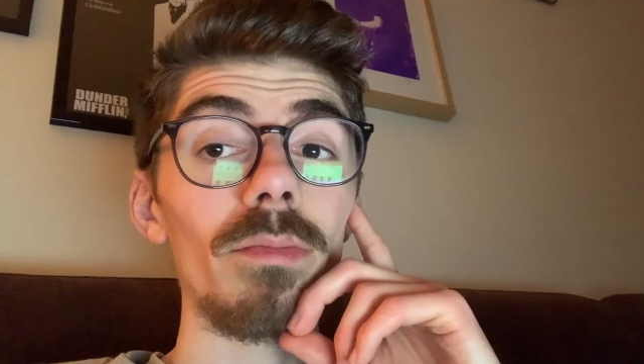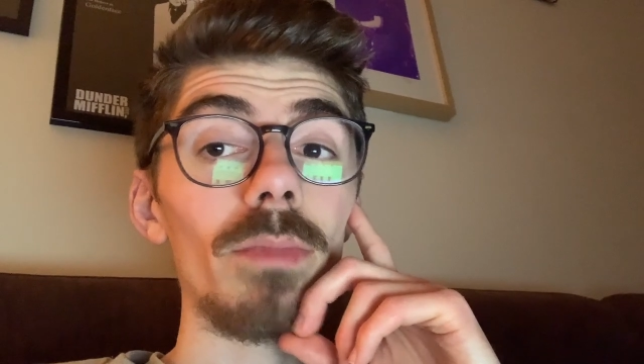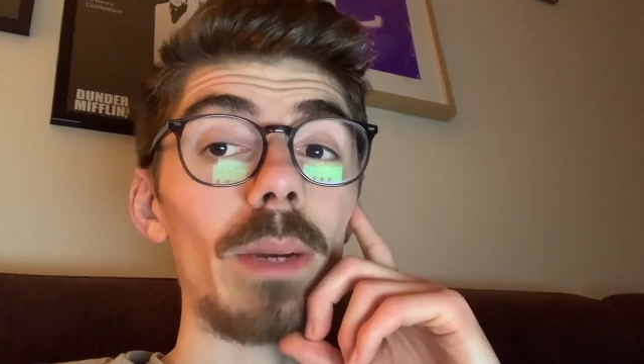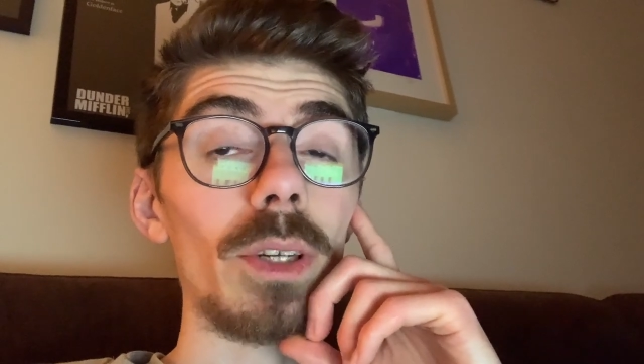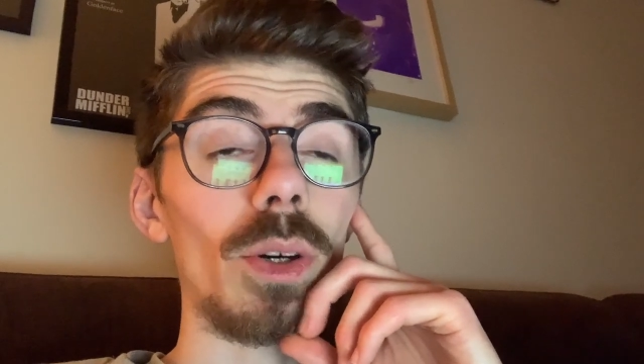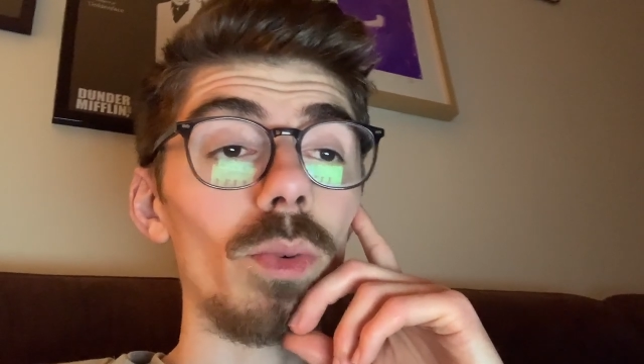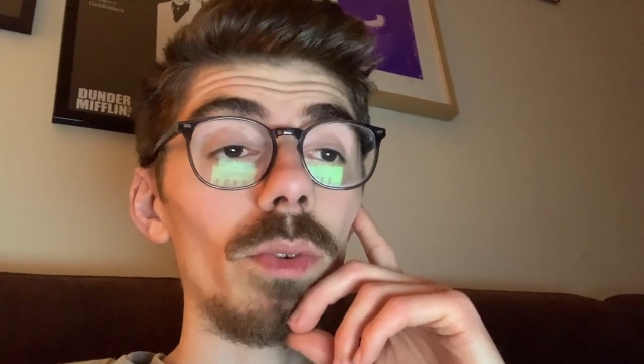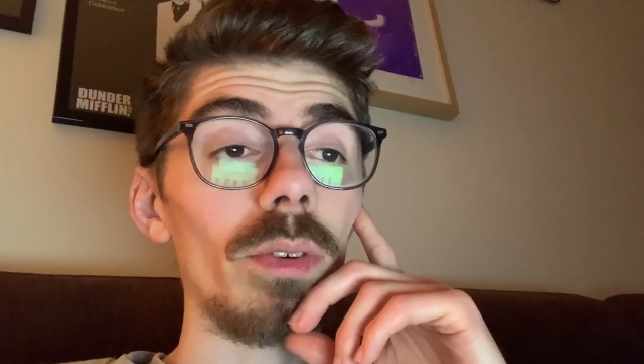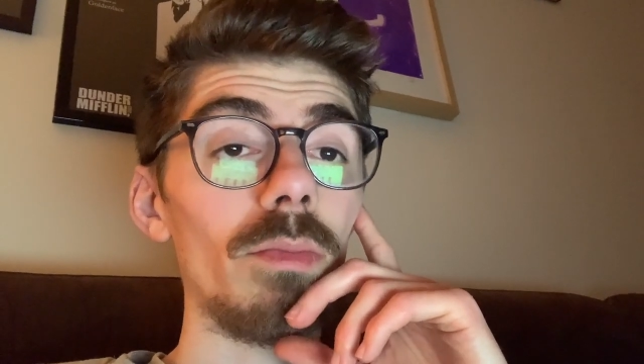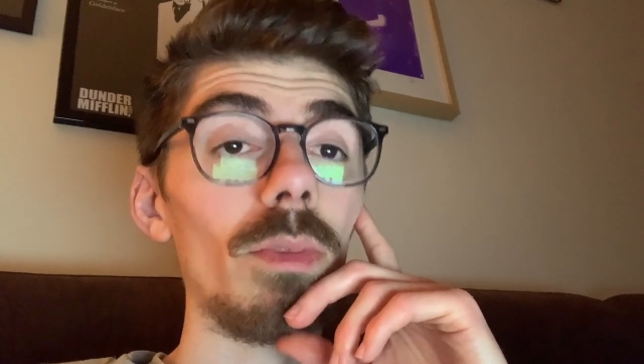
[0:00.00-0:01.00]
might be cold.
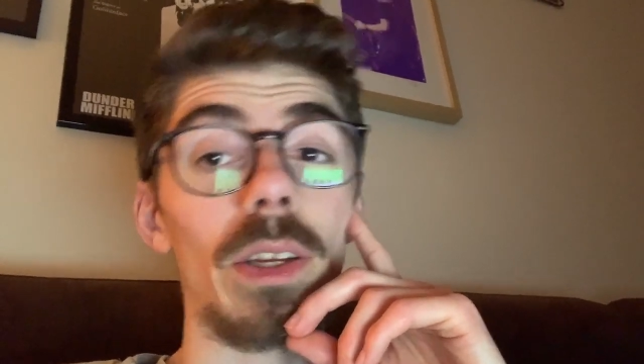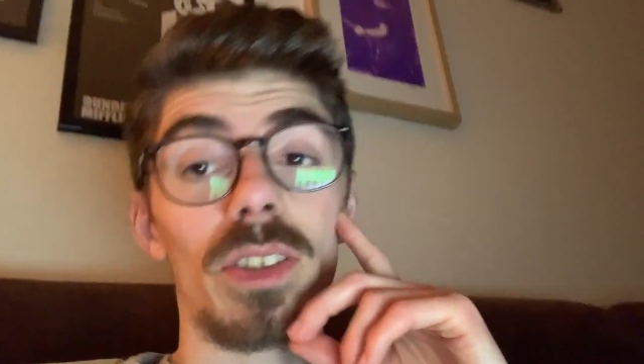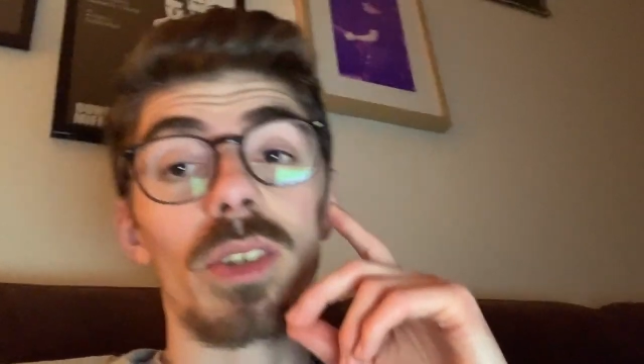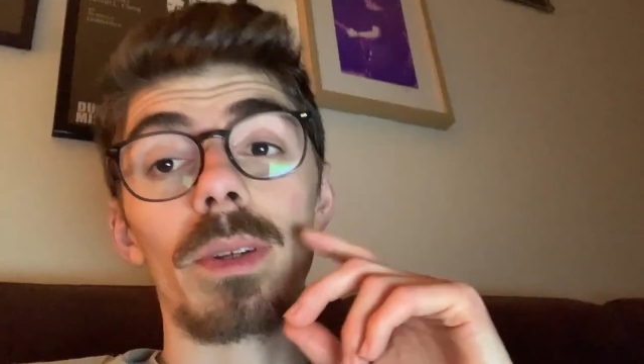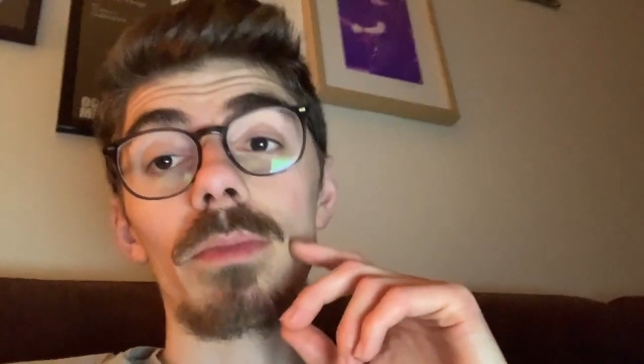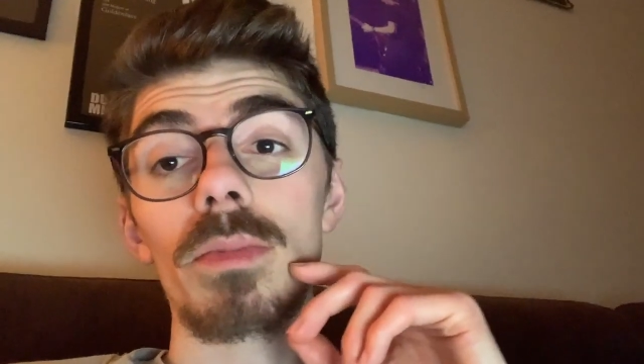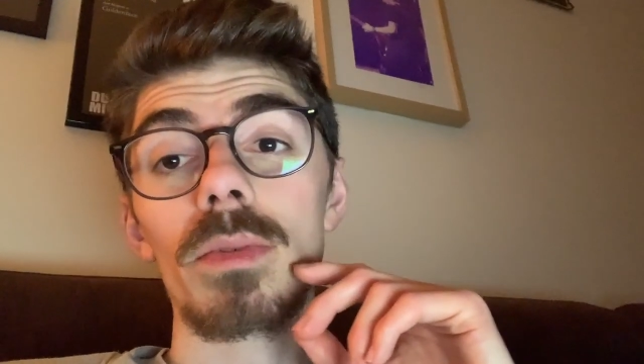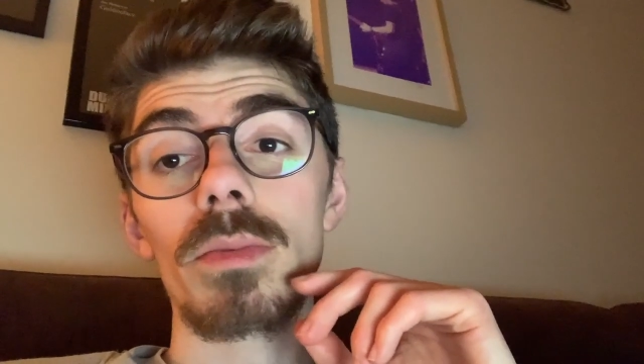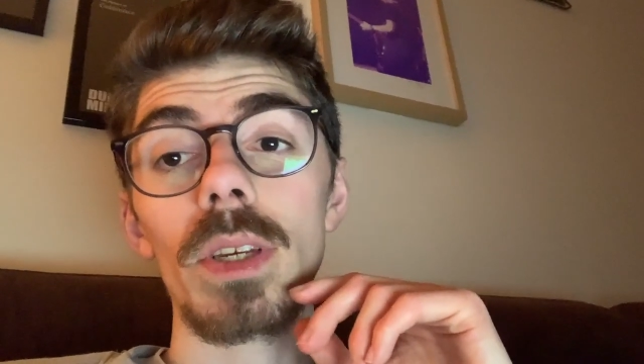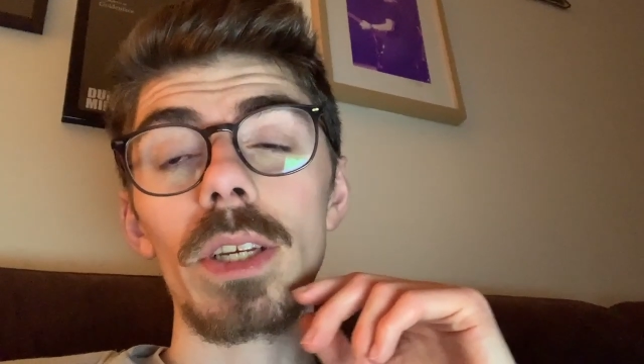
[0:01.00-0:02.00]
Well, it's
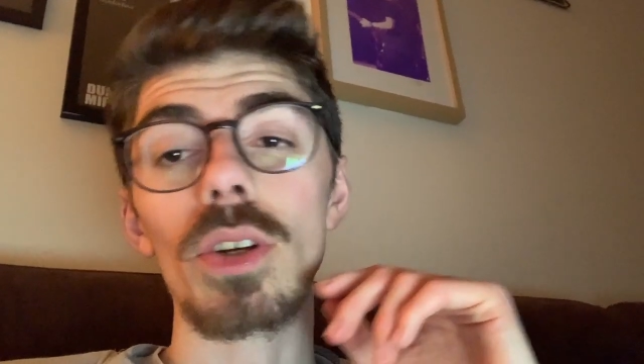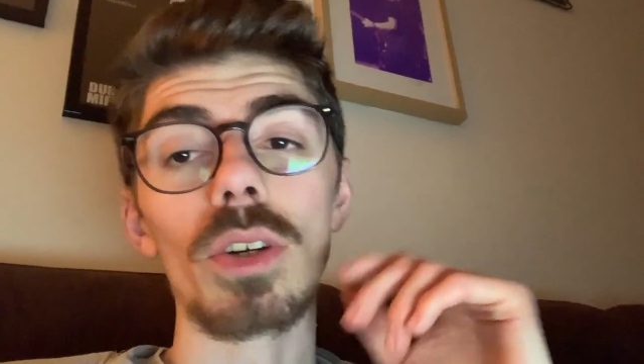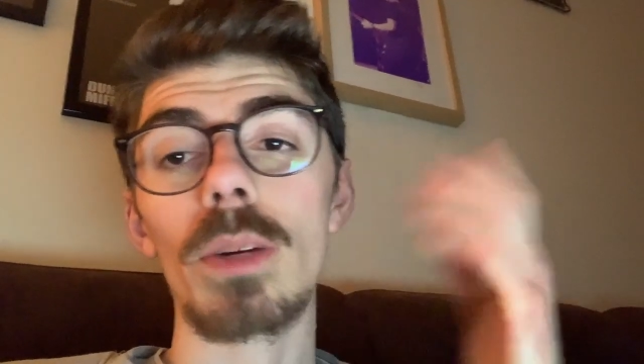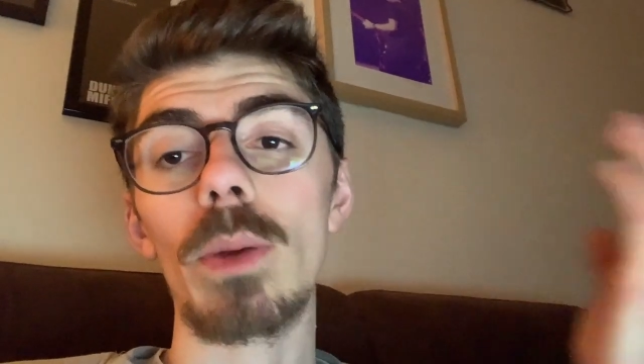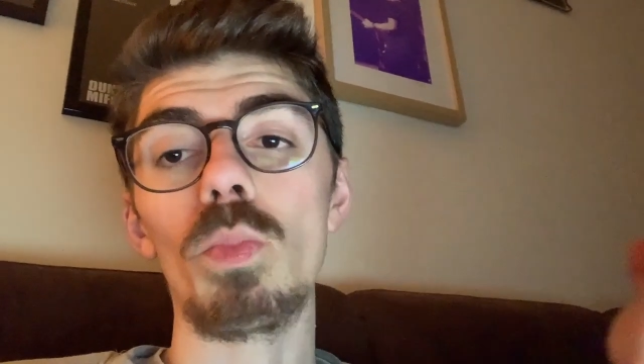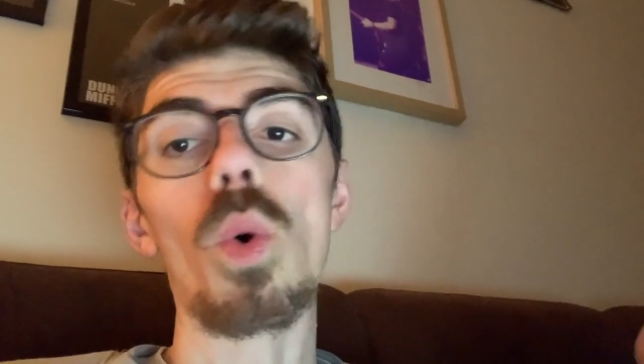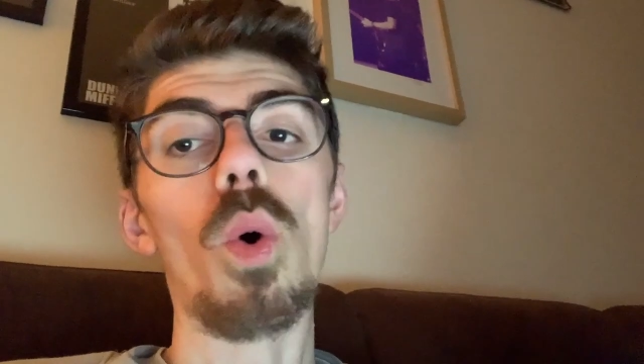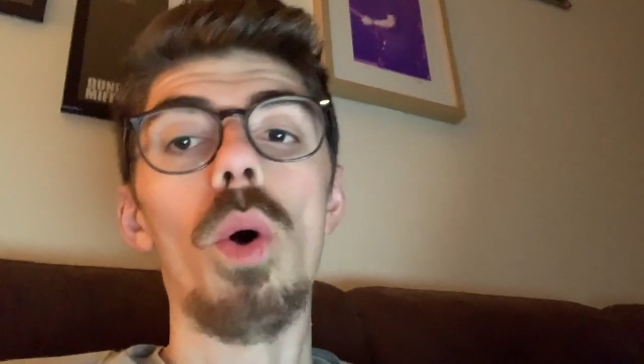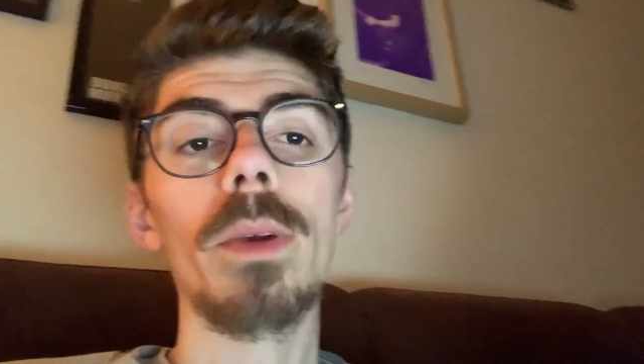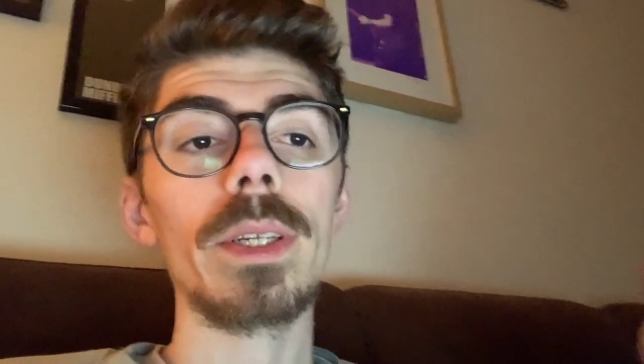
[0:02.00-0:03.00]
not going to be
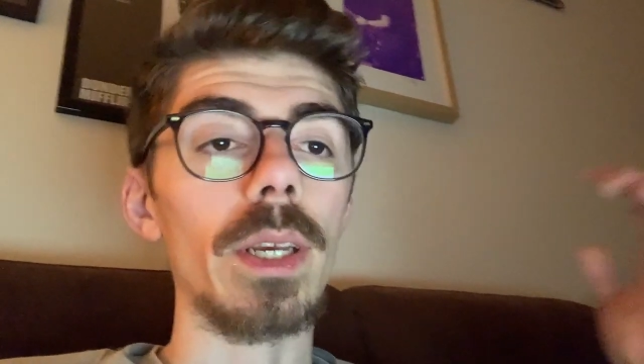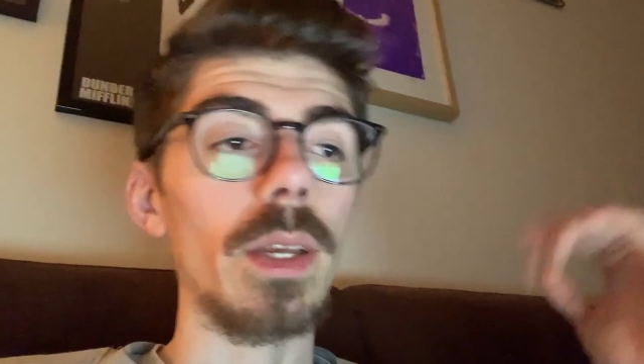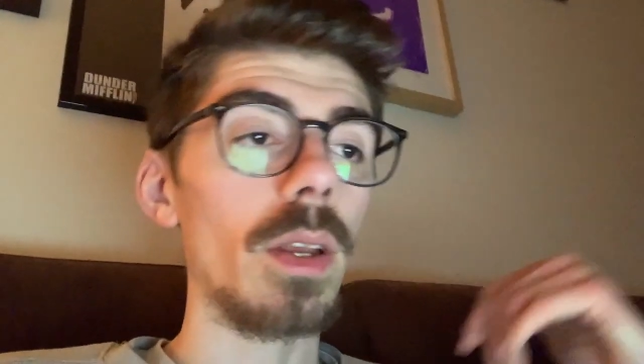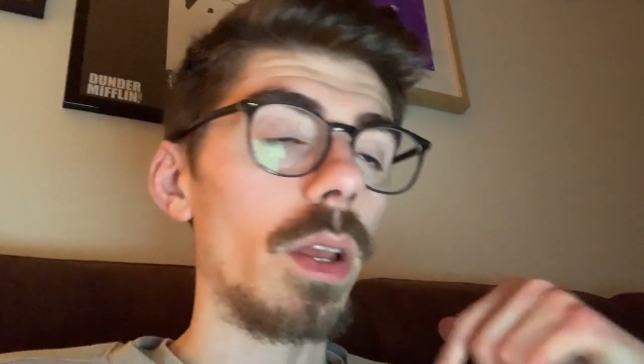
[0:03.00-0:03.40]
warm, is it?